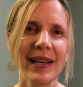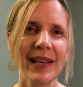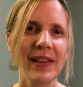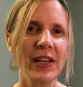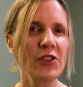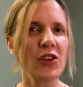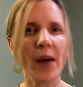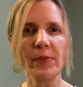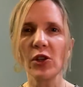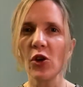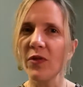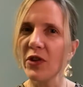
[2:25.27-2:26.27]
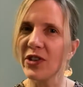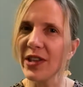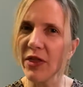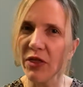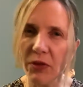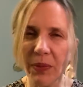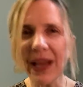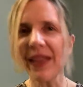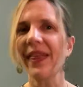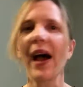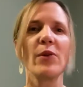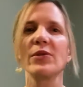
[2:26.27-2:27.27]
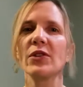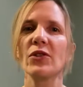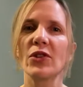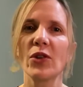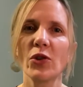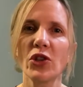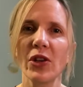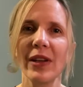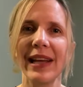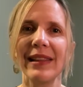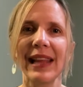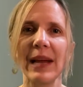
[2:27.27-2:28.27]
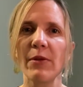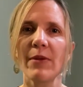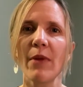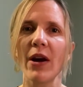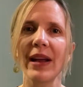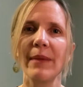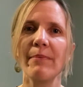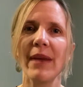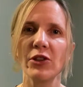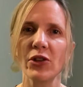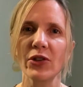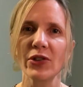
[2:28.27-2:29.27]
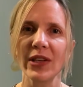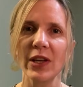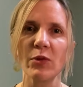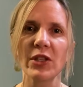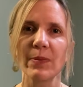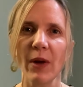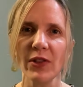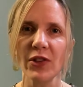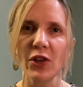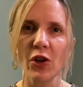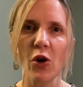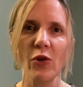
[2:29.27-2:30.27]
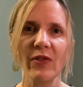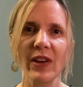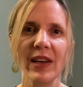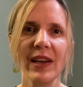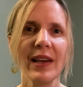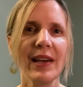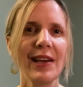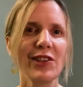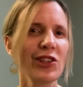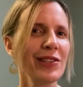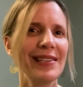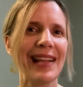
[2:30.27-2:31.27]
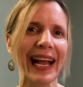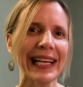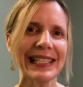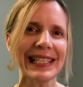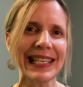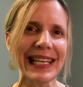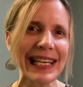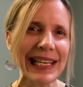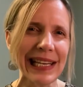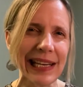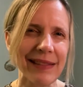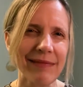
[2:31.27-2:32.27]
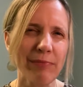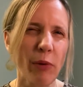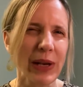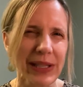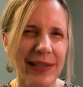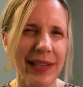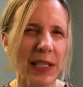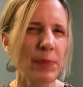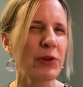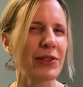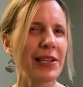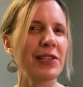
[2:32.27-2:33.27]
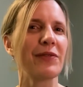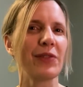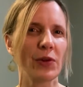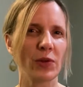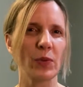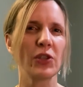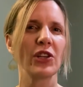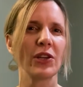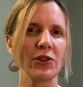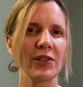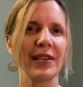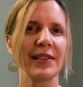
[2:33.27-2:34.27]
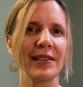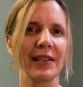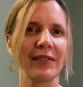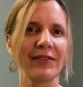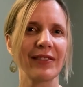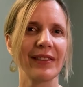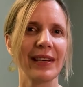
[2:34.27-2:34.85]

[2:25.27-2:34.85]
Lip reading: that adopted over 3,000 social and labor market measures in response to COVID, just 19.6% of those were gender sensitive